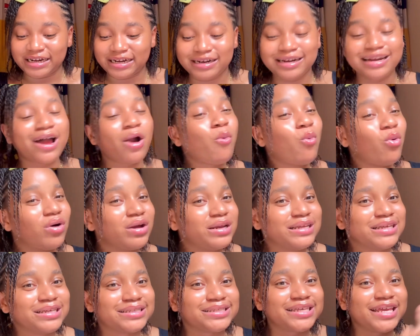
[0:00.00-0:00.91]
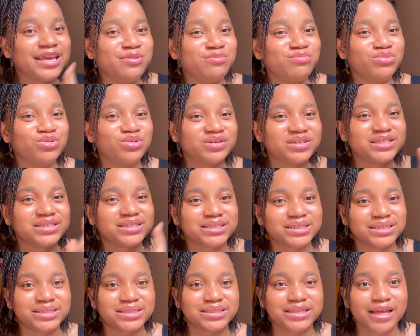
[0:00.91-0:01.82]
then another one is immune
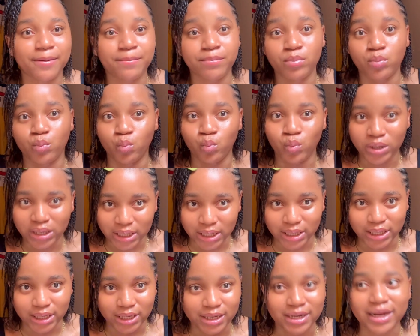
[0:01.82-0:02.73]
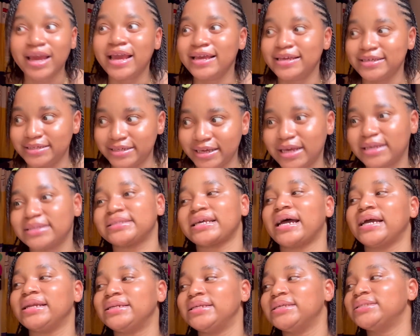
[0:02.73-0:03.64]
system weakening. Yes,
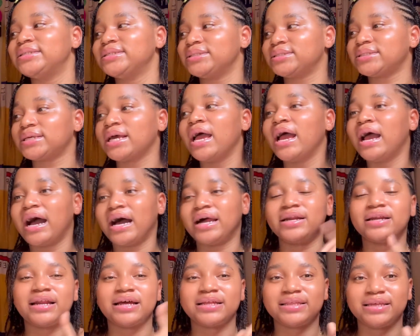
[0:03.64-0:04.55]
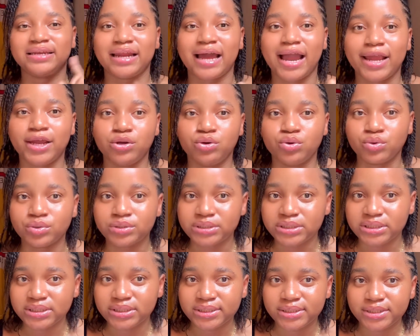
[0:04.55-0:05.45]
and this is another thing I
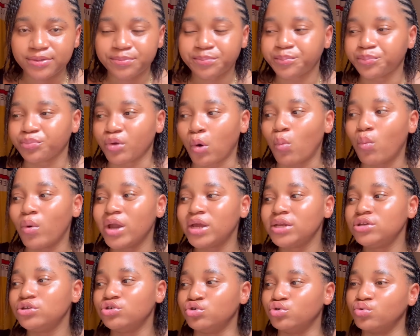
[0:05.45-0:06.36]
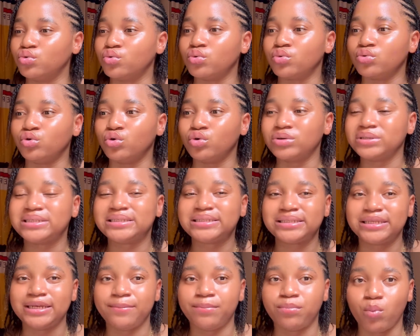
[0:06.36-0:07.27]
noticed. When you don't
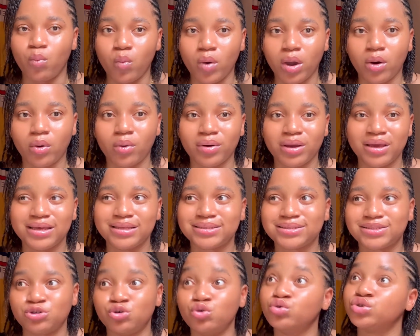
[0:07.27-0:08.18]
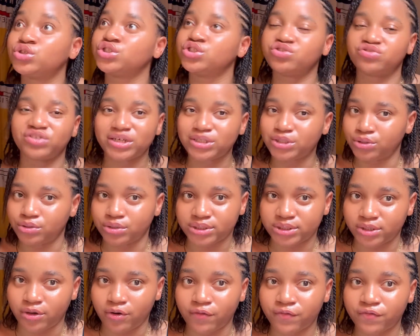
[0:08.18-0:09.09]
sleep well, you stress
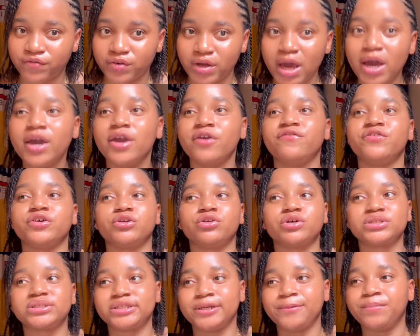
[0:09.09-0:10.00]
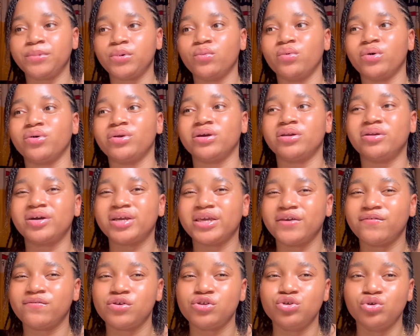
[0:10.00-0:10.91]
yourself. If you're not sleeping well, you're not
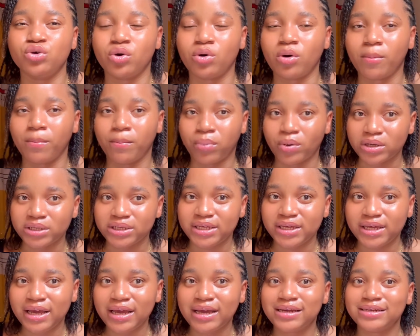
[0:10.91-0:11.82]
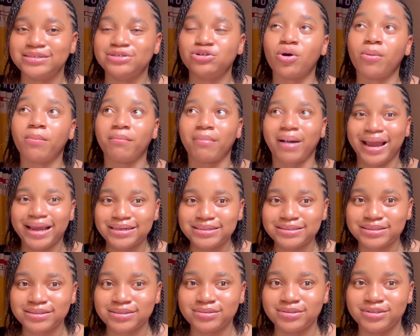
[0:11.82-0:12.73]
giving your body, your
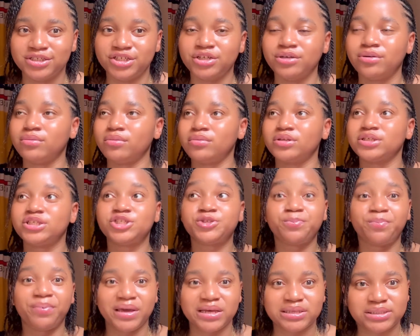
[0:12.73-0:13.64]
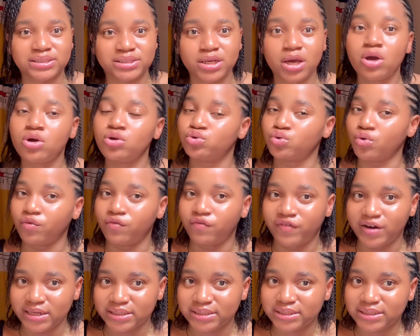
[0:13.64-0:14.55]
mind the space to
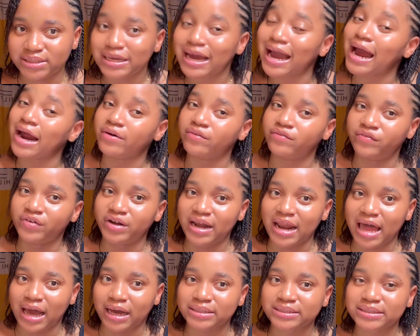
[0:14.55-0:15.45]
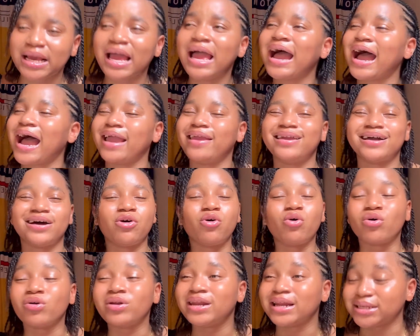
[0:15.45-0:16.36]
rest and relax, and you're
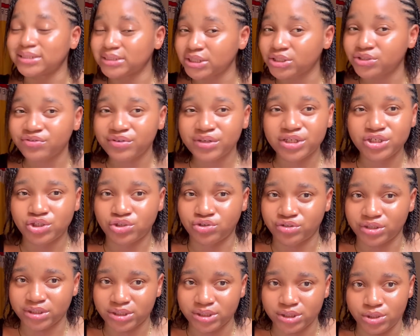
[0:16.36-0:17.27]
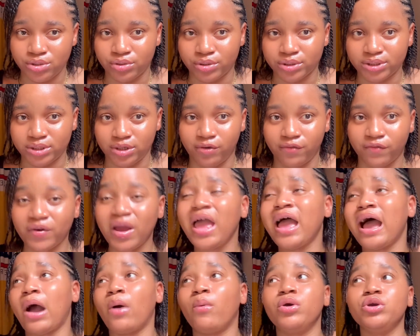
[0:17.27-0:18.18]
unnecessarily stressing yourself.
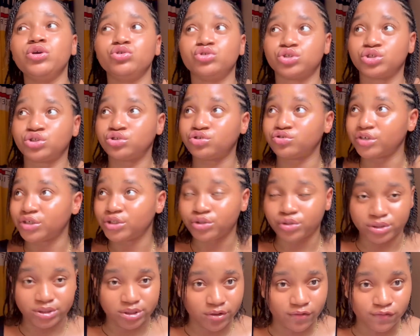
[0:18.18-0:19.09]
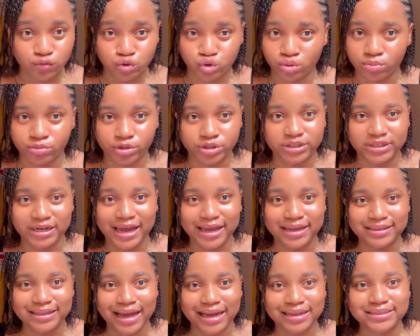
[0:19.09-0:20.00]
And when you stress yourself too much
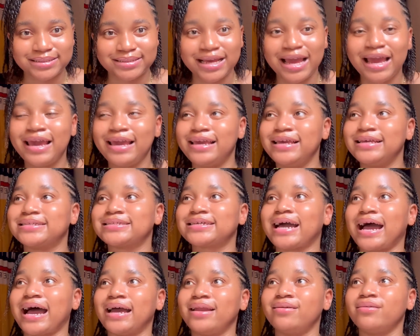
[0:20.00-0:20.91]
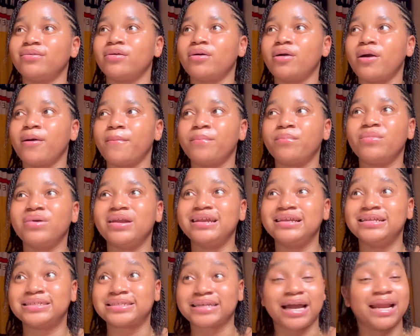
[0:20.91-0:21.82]
like that, it can
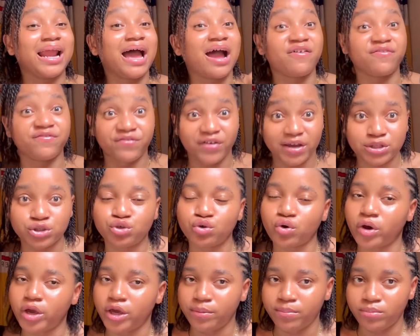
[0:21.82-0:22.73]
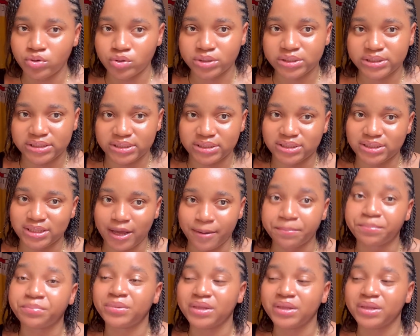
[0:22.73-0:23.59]
affect your immune system.